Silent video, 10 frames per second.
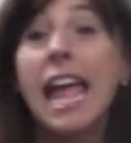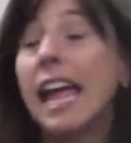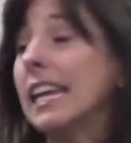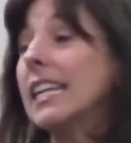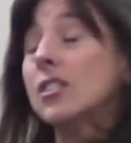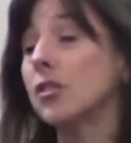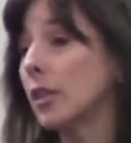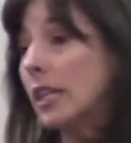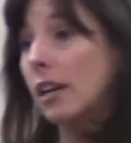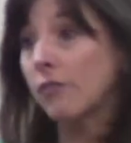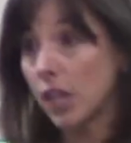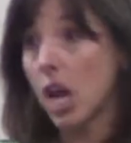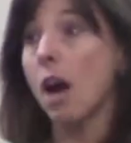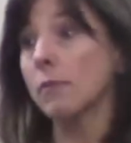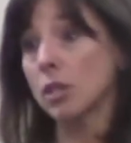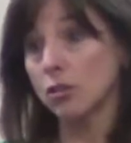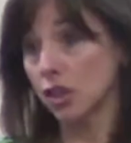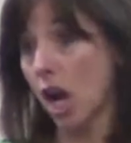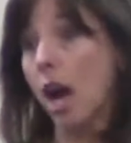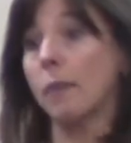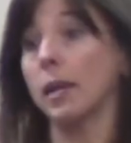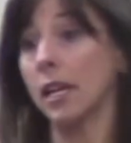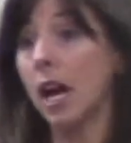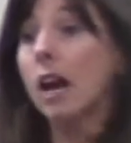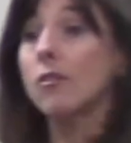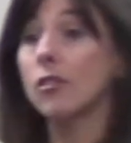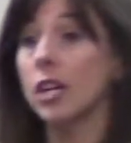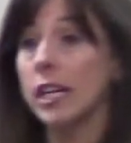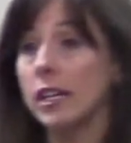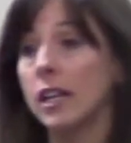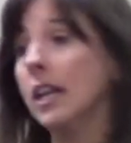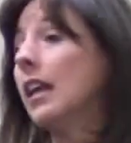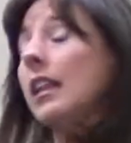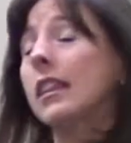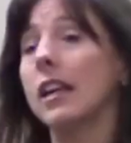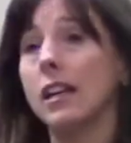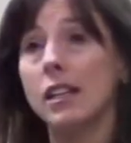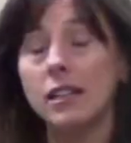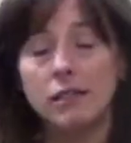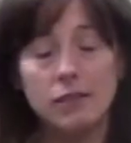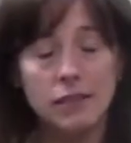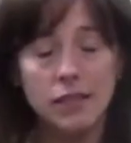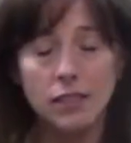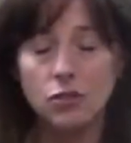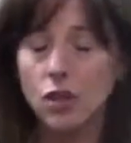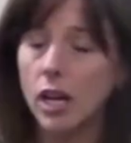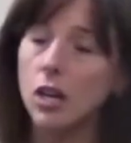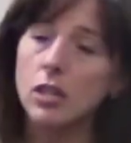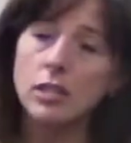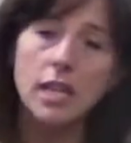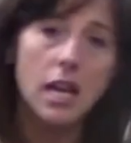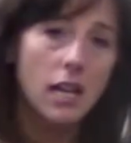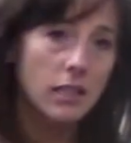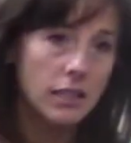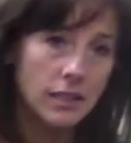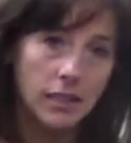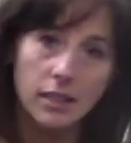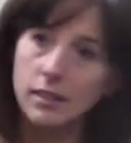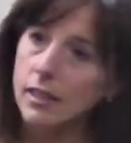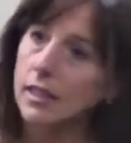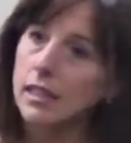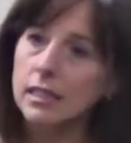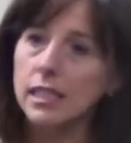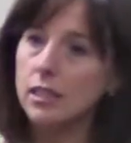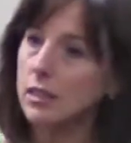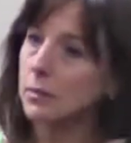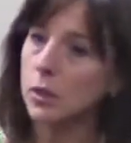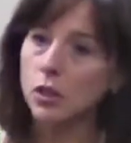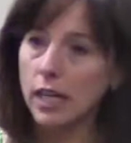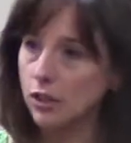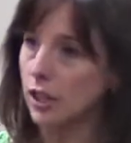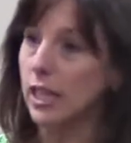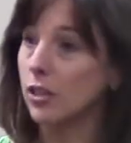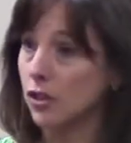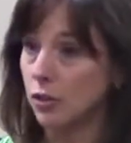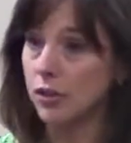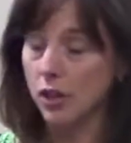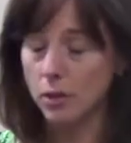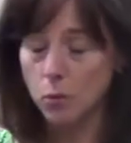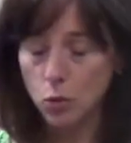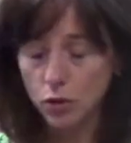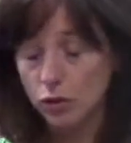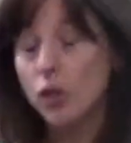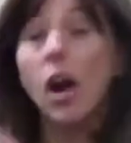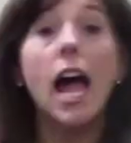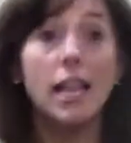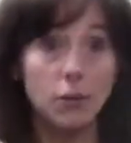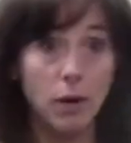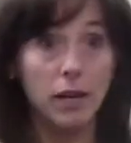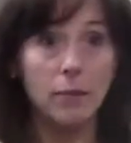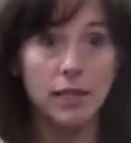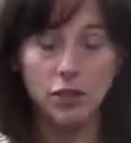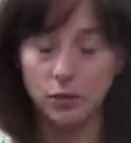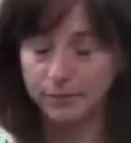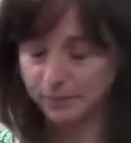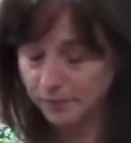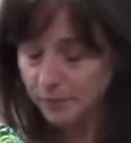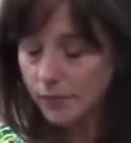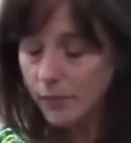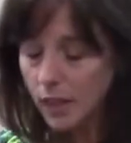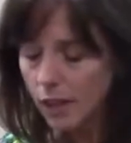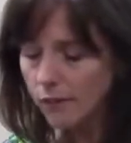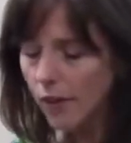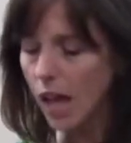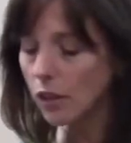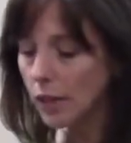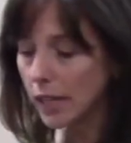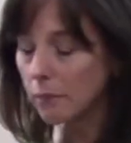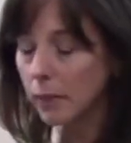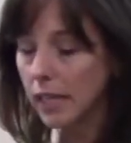And he's doing a phenomenal job in covering the drug cartel and the illegal immigration issues on the border. So I highly recommend you follow him.